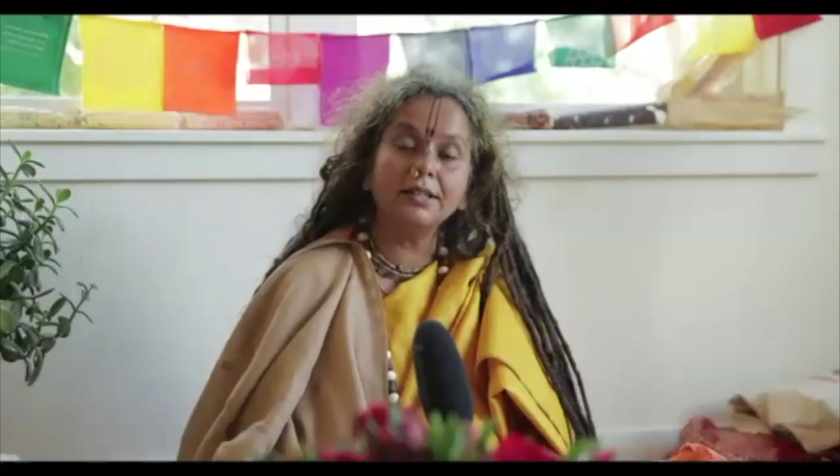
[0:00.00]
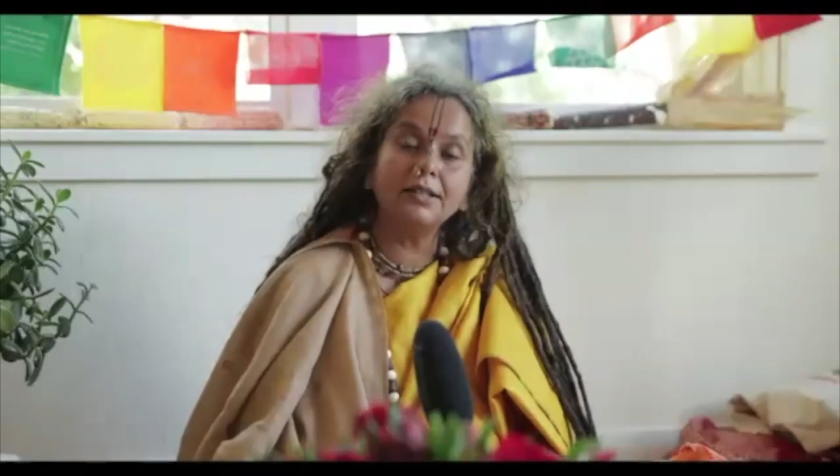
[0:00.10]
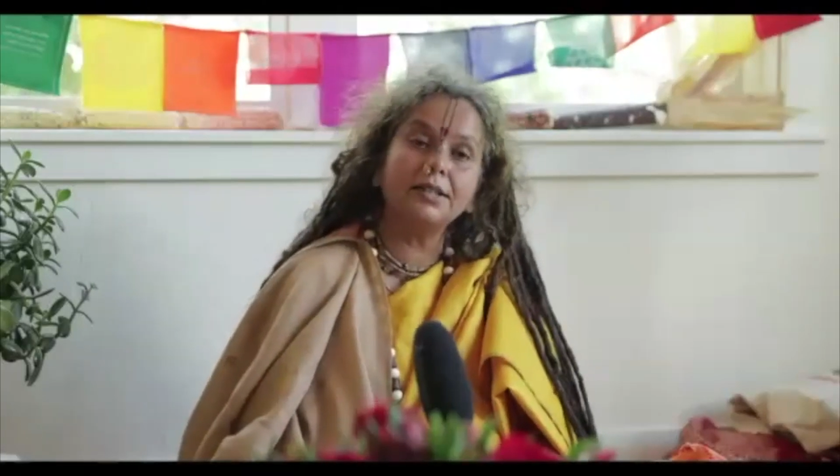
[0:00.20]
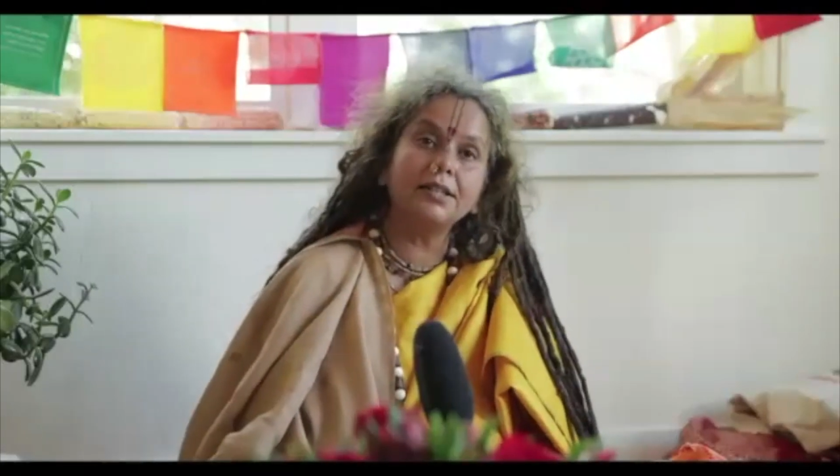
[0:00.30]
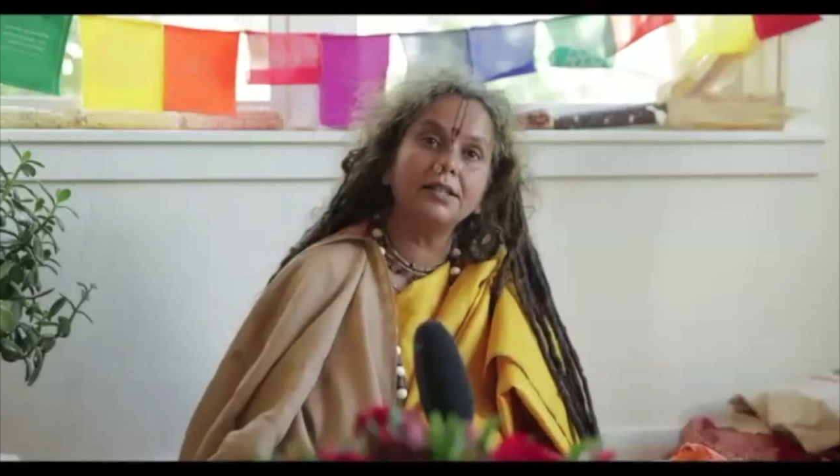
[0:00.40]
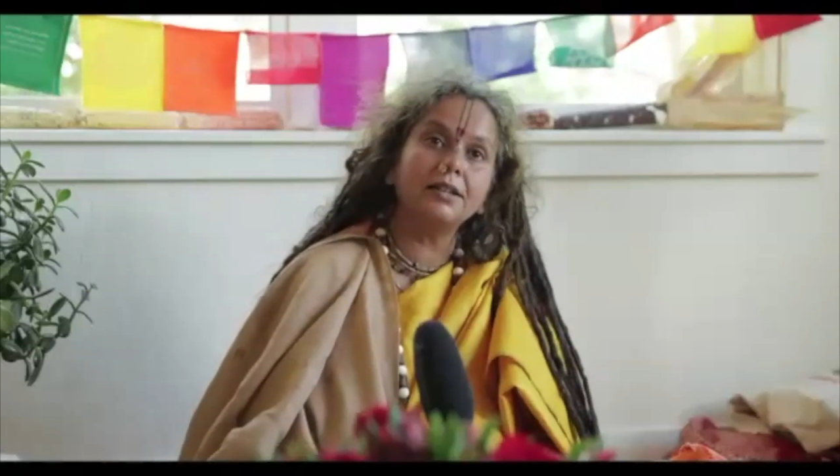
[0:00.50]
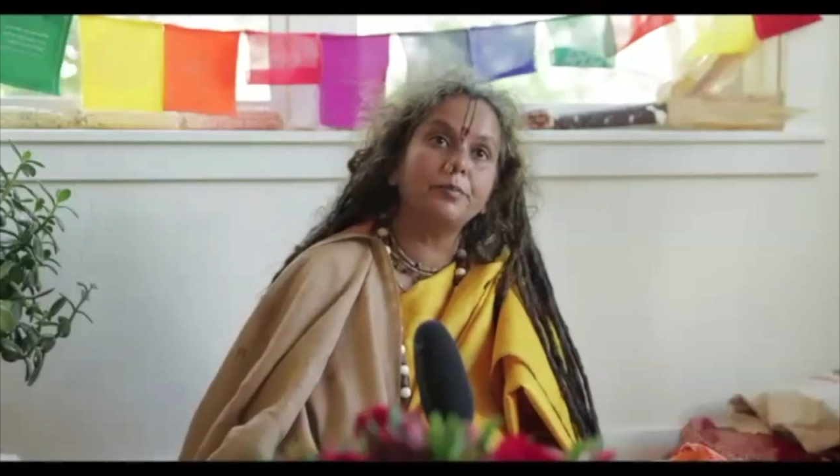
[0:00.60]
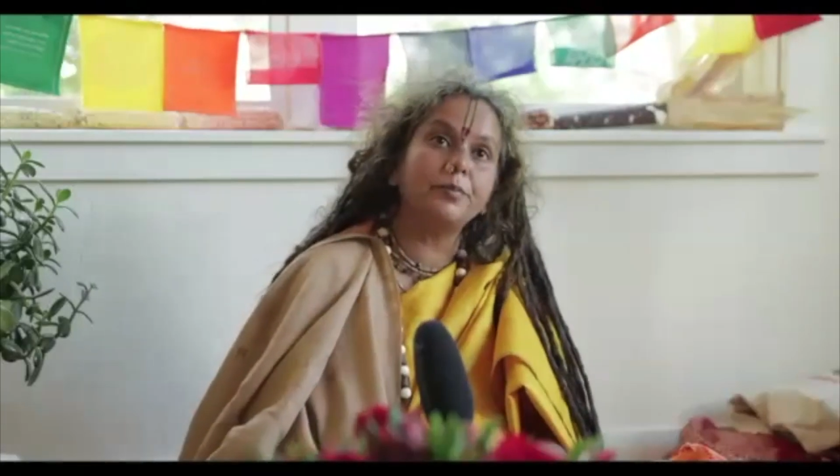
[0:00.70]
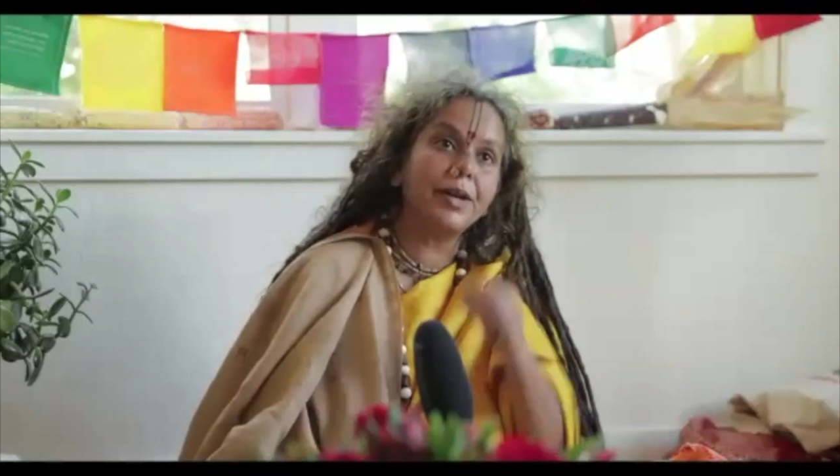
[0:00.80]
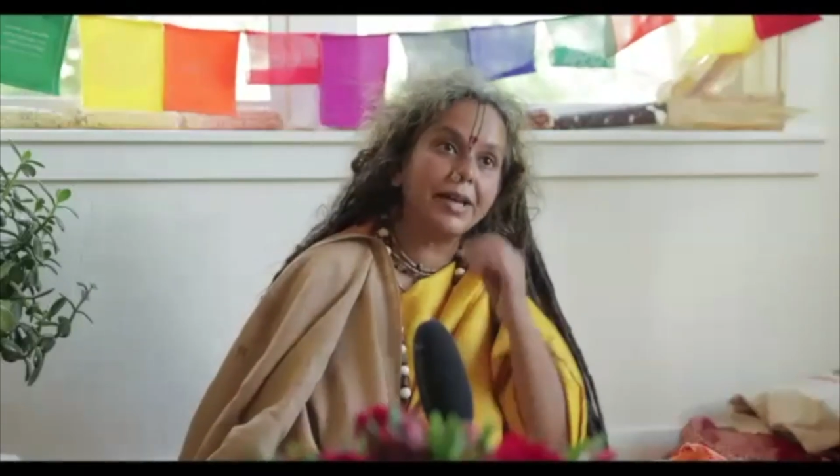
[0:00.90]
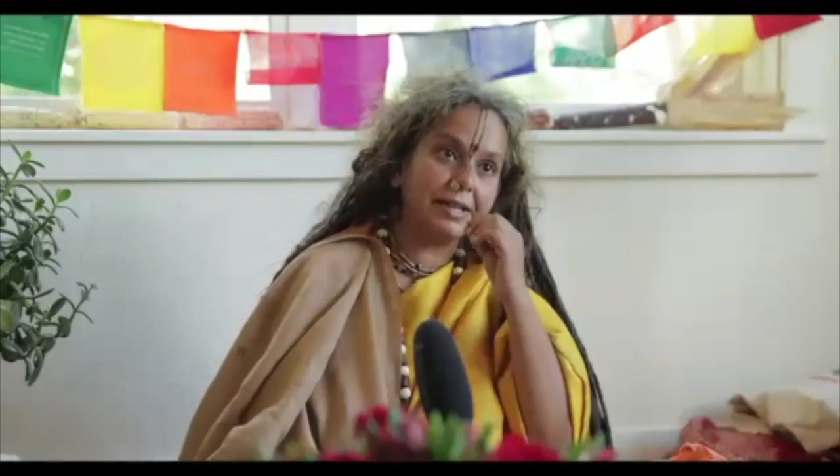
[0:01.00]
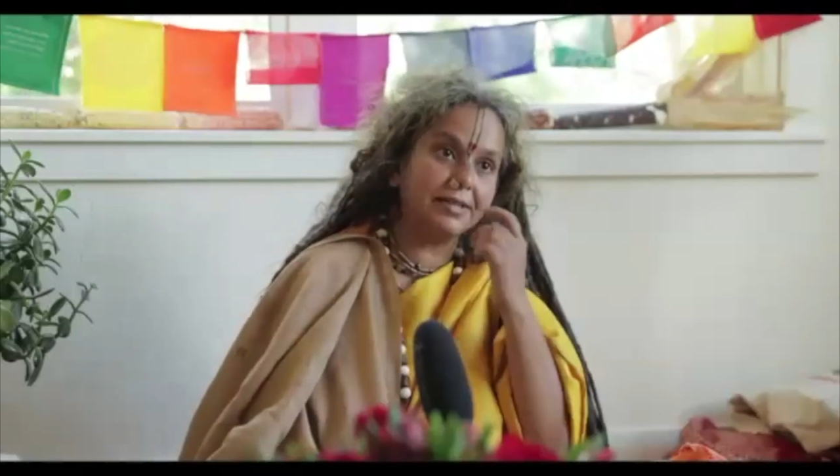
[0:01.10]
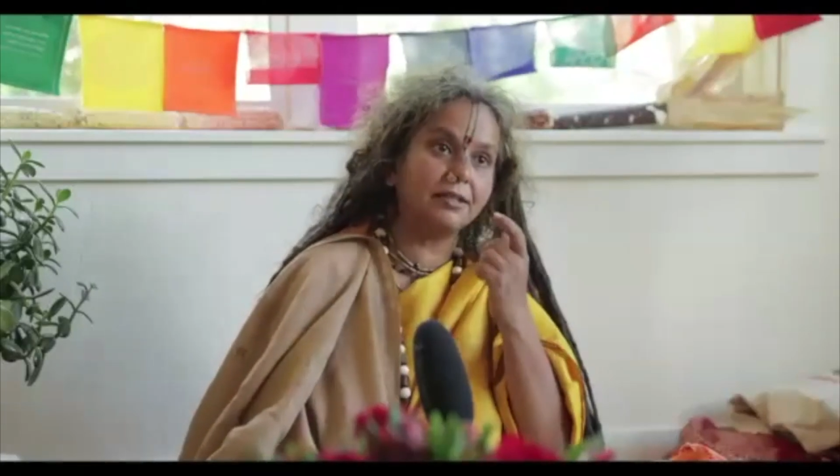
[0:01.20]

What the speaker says: kirtanya, praise.